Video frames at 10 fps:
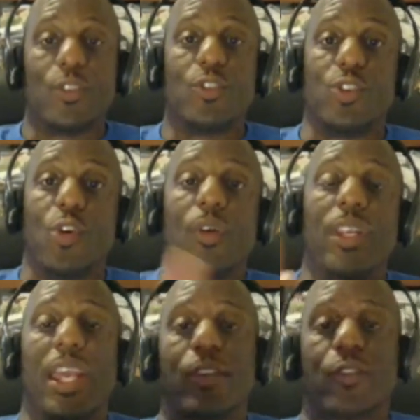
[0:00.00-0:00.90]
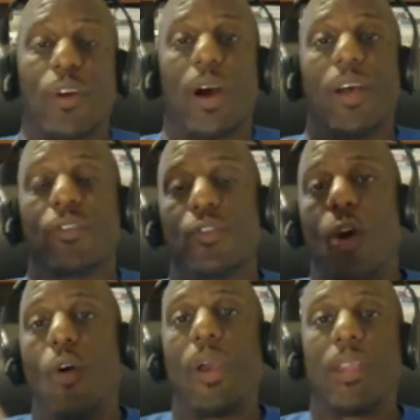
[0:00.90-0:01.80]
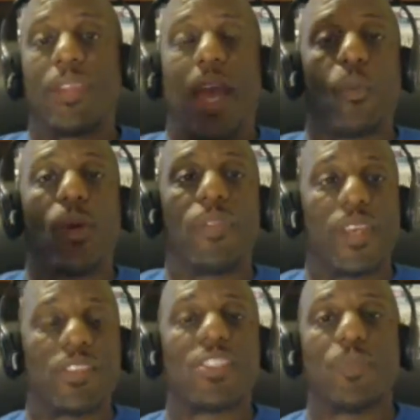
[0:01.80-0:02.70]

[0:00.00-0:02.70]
Do it in trust, knowing that when this is